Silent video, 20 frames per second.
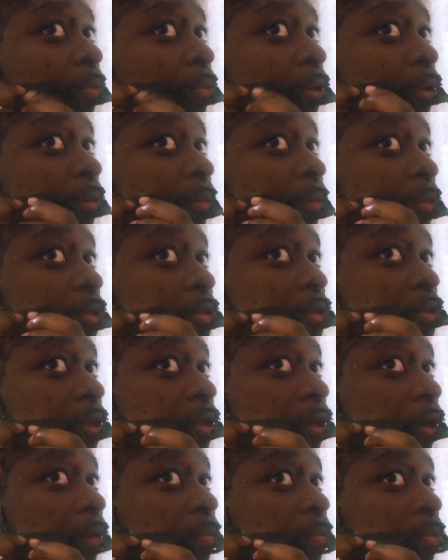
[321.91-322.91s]
I made a
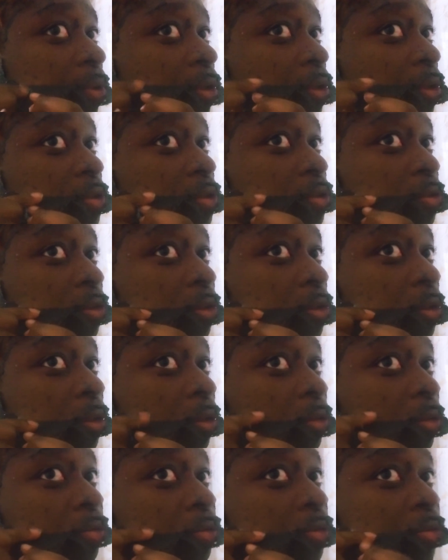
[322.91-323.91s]
big mistake. I put
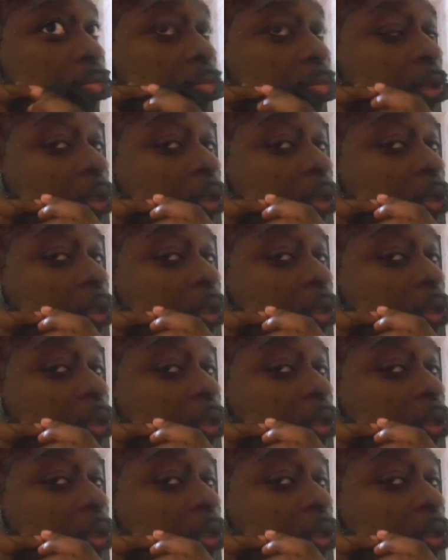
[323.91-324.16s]
it too